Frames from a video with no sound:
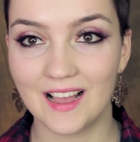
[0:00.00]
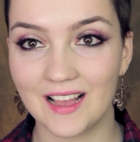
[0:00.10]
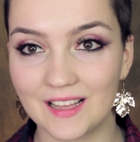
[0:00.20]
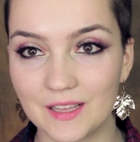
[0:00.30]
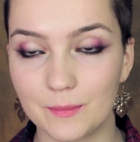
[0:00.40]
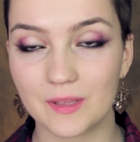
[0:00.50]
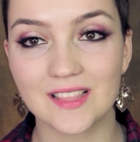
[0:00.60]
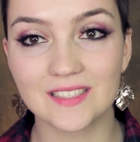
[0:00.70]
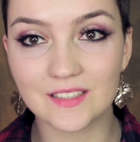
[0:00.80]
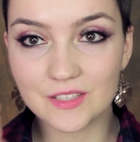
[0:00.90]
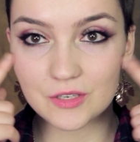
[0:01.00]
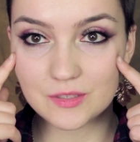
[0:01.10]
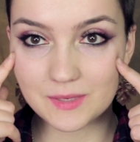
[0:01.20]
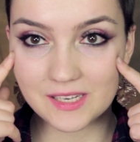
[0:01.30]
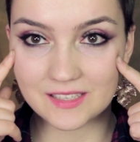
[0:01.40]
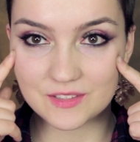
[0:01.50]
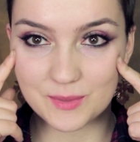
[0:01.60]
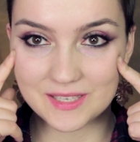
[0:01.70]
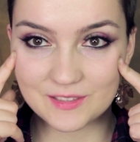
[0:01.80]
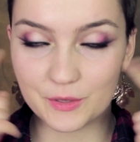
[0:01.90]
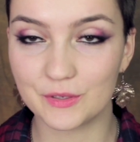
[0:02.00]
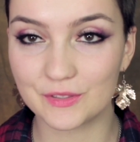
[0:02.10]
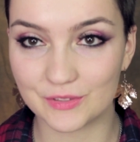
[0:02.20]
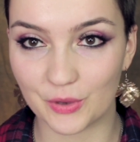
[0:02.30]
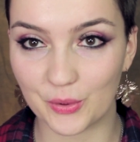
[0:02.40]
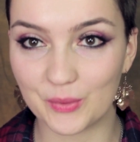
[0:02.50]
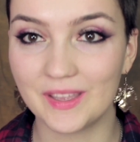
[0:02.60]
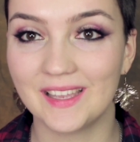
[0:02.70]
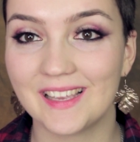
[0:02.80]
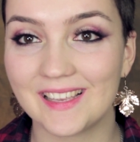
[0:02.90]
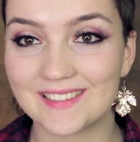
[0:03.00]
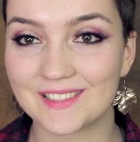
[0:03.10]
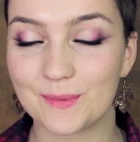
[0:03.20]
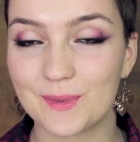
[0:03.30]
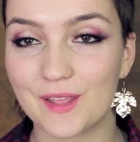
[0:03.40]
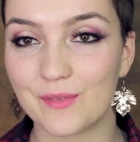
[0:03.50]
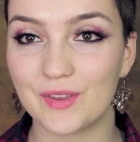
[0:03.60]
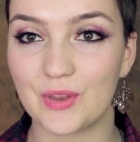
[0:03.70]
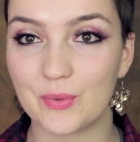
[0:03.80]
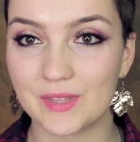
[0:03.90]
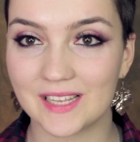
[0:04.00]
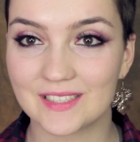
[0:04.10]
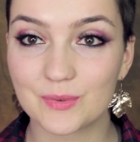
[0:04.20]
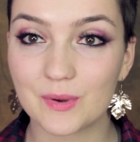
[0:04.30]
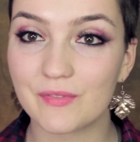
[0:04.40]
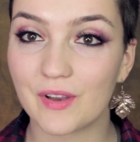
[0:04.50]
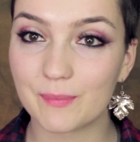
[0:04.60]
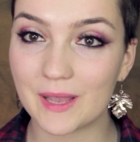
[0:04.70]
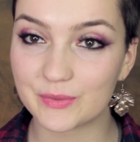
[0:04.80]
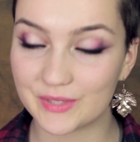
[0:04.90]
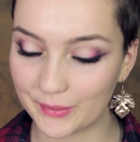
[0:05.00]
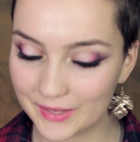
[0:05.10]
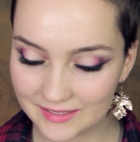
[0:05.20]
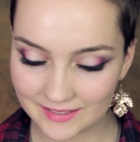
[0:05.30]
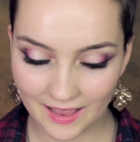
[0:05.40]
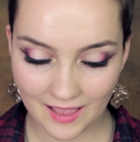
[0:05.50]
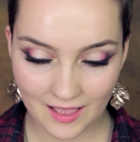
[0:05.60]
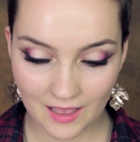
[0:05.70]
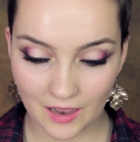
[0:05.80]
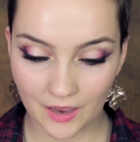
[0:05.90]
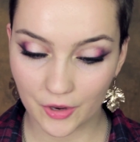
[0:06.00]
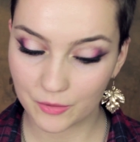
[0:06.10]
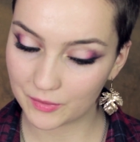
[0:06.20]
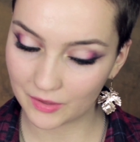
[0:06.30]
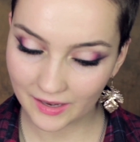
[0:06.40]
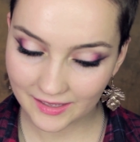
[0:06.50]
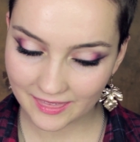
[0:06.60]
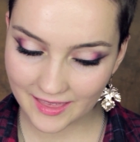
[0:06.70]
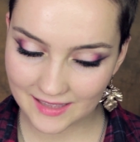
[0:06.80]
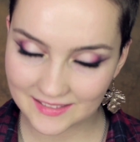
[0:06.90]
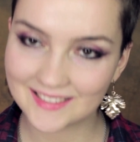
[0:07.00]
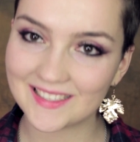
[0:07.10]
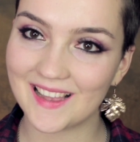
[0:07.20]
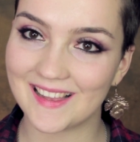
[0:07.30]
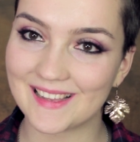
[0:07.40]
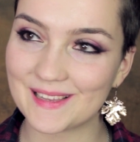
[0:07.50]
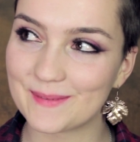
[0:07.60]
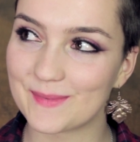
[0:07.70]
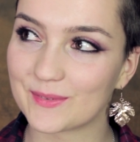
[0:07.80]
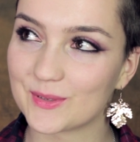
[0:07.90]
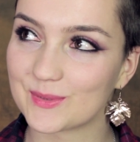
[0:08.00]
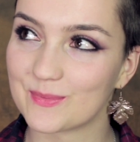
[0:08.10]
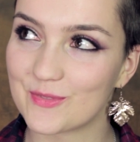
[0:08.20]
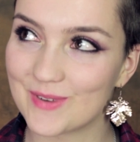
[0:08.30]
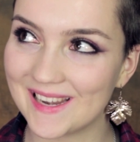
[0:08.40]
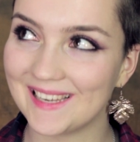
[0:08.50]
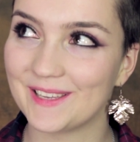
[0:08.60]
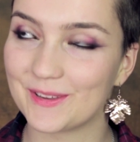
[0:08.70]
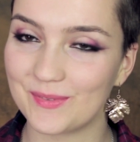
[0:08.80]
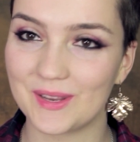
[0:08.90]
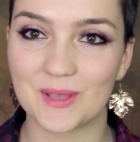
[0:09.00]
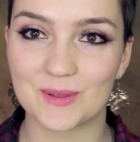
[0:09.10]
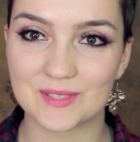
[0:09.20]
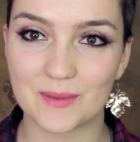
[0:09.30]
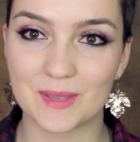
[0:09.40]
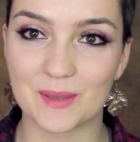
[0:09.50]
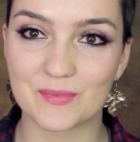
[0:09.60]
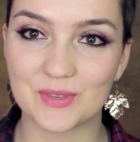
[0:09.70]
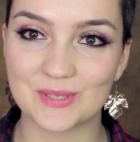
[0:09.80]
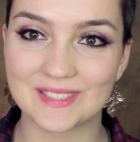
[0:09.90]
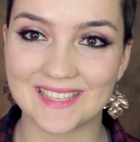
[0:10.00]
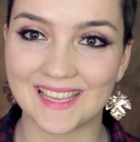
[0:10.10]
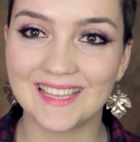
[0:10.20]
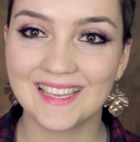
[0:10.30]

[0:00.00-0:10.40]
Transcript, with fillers: Um, this is going to be next week's look, so it's going to be another video in the next twenty-five pound series. I hope you like that. Um, I've got some really good videos coming up for you to see.